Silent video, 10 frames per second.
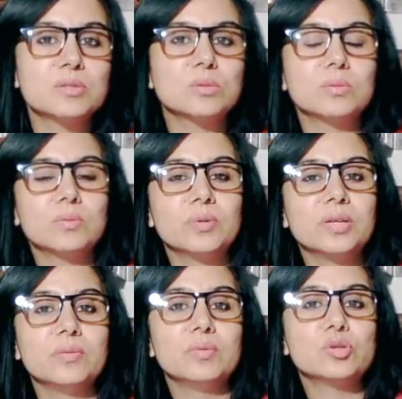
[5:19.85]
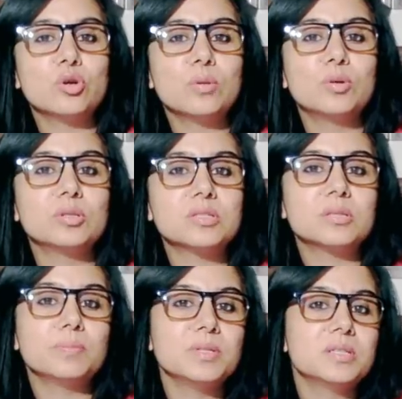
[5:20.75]
So we talk about the
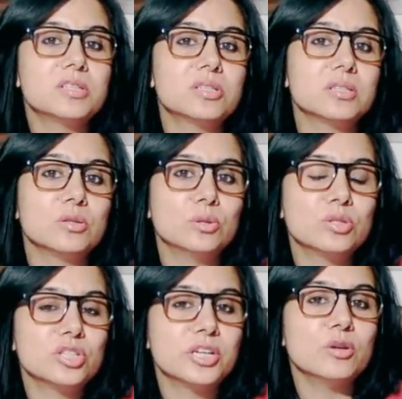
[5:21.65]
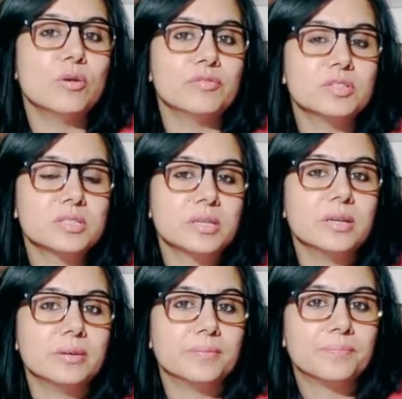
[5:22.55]
serpent's shedding of its
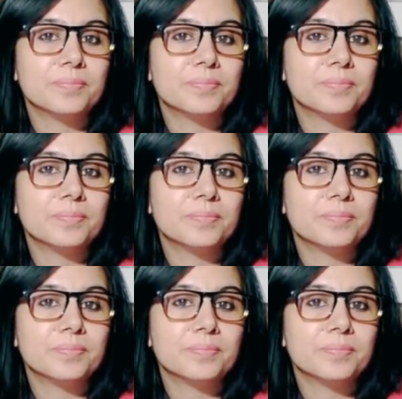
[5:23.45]
skin.